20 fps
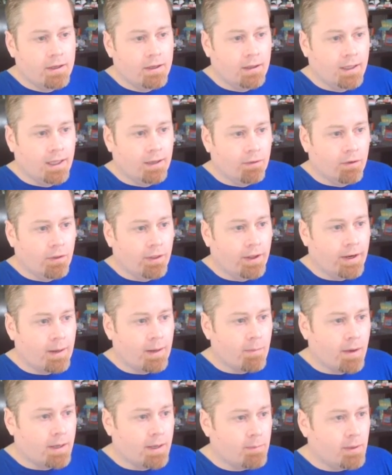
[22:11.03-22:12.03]
level, then
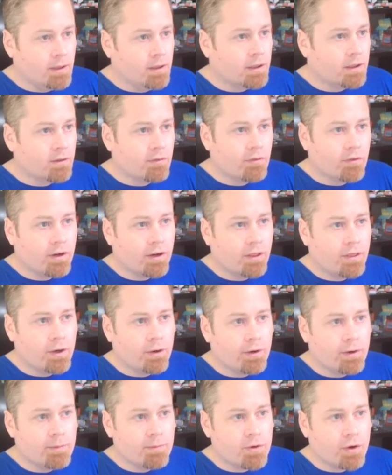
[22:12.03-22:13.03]
we might be looking for an
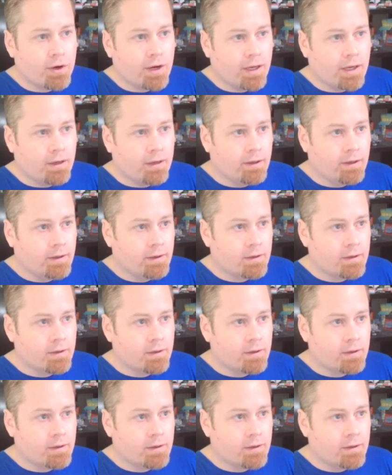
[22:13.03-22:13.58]
Ethereum trade